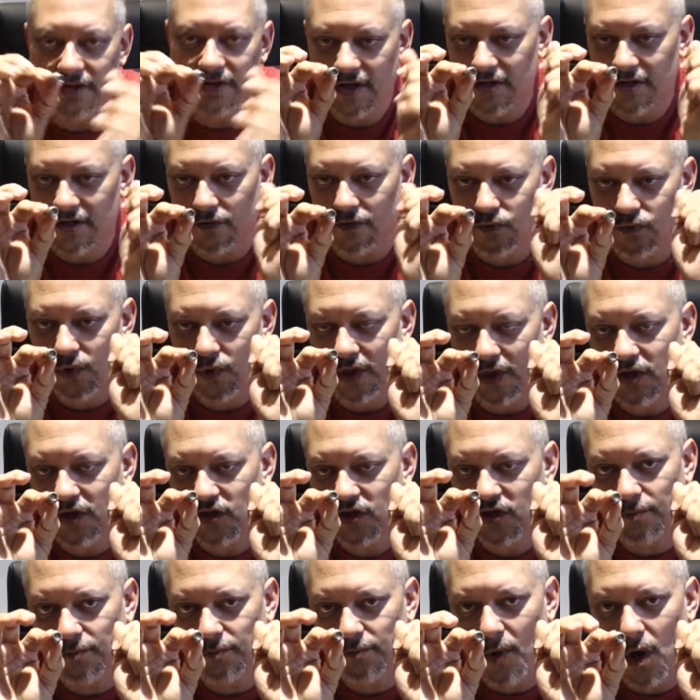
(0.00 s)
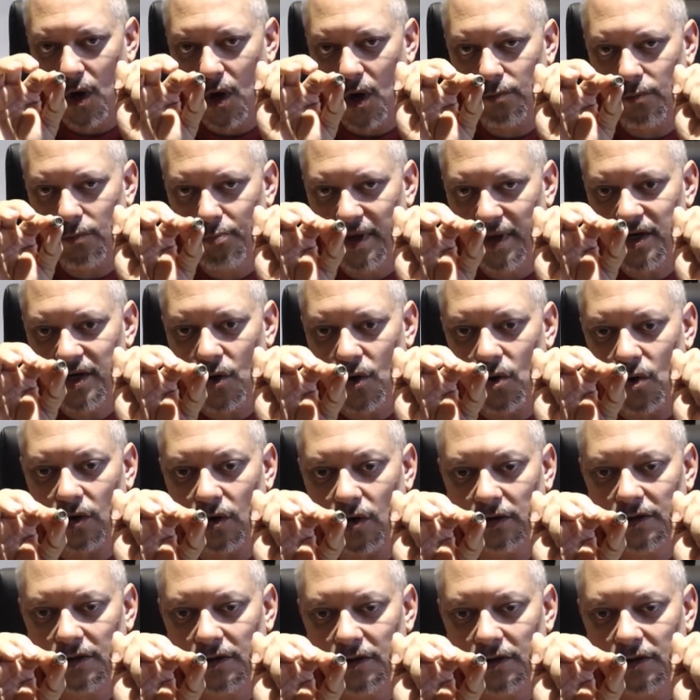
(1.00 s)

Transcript: is a really small pinhole.